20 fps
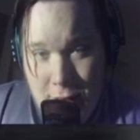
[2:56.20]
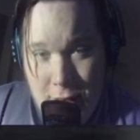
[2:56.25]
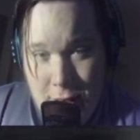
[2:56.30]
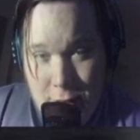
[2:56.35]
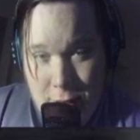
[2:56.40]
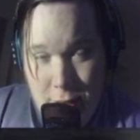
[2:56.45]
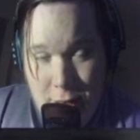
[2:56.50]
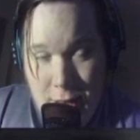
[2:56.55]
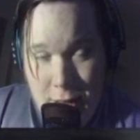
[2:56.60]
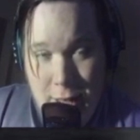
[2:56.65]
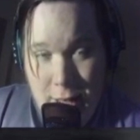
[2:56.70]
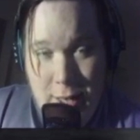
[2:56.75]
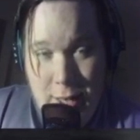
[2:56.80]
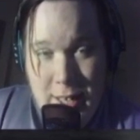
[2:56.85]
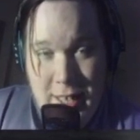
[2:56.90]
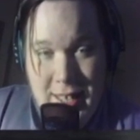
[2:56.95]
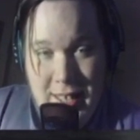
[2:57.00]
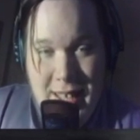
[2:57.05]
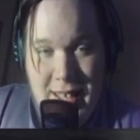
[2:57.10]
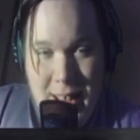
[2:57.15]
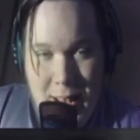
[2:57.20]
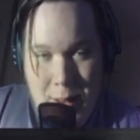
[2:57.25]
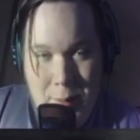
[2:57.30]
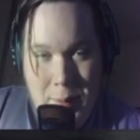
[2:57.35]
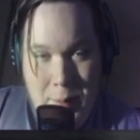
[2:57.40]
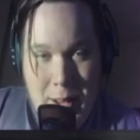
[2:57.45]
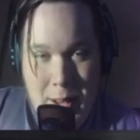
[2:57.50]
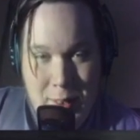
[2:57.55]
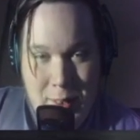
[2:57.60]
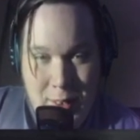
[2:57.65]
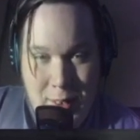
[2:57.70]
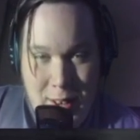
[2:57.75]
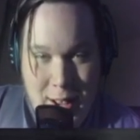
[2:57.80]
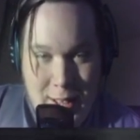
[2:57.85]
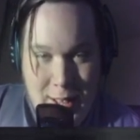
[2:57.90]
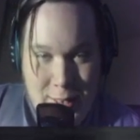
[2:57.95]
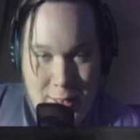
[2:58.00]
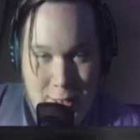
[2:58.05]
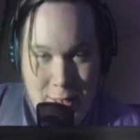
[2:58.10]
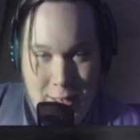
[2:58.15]
not about not
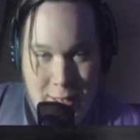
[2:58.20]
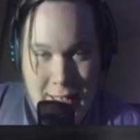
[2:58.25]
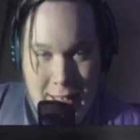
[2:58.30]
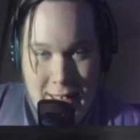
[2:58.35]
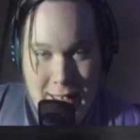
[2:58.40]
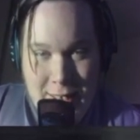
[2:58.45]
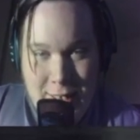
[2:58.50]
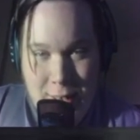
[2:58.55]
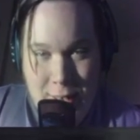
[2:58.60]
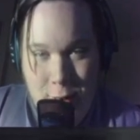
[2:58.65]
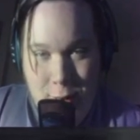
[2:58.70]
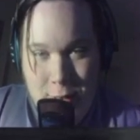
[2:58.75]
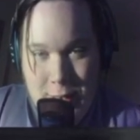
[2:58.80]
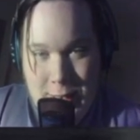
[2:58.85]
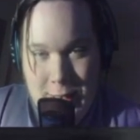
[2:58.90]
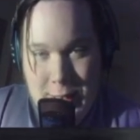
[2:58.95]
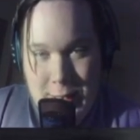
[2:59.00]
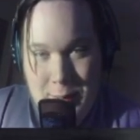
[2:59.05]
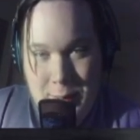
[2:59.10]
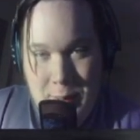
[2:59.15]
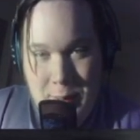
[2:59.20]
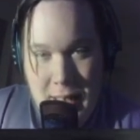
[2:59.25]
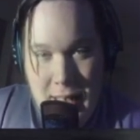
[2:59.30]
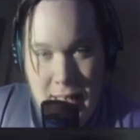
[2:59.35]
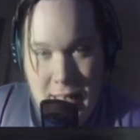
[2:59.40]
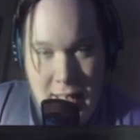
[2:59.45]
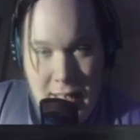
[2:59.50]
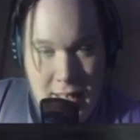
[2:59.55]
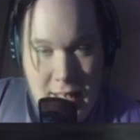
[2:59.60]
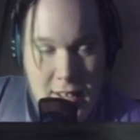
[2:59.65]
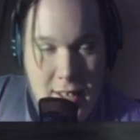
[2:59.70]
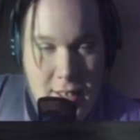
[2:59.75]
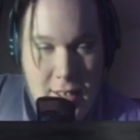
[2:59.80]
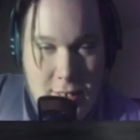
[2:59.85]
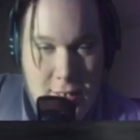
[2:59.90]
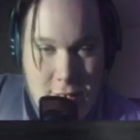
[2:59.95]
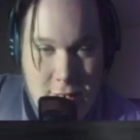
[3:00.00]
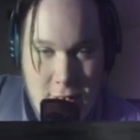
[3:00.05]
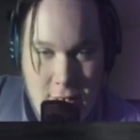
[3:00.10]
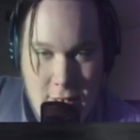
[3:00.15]
treating Lois.
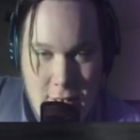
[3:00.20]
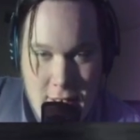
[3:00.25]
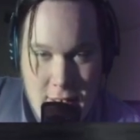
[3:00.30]
Clark